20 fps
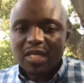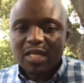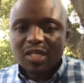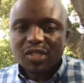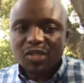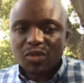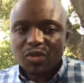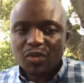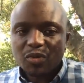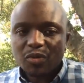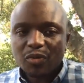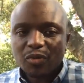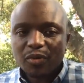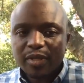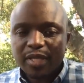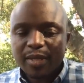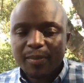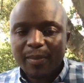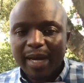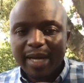So
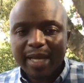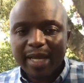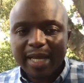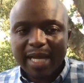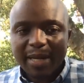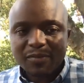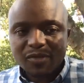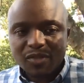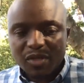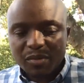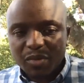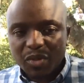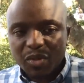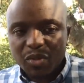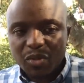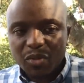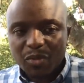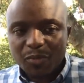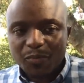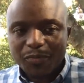the money comes from
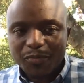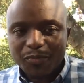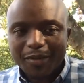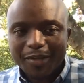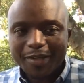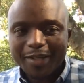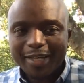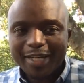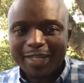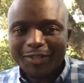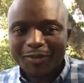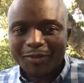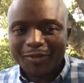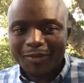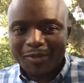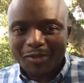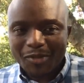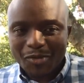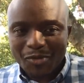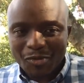you
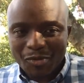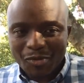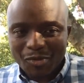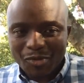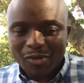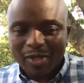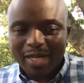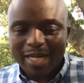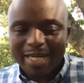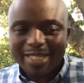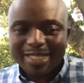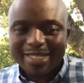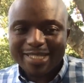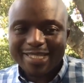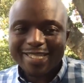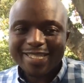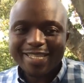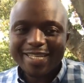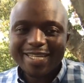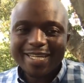through
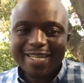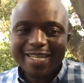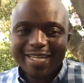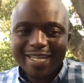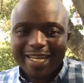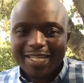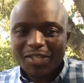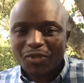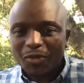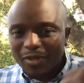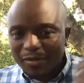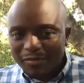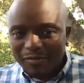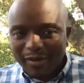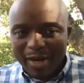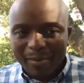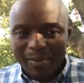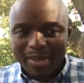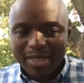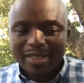us to the
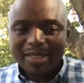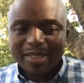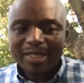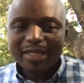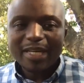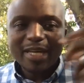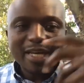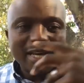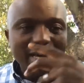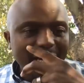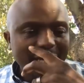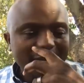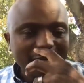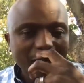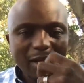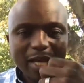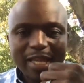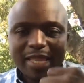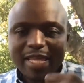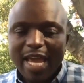farmer, and
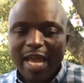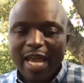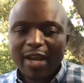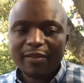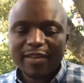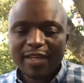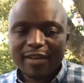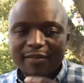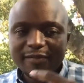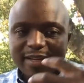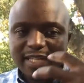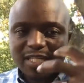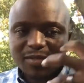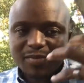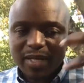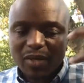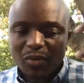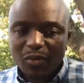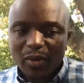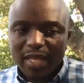at the end of the
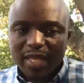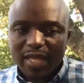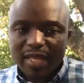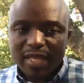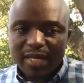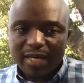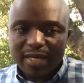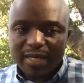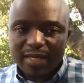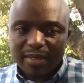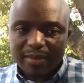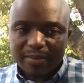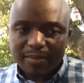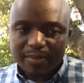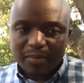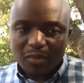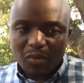investment, when the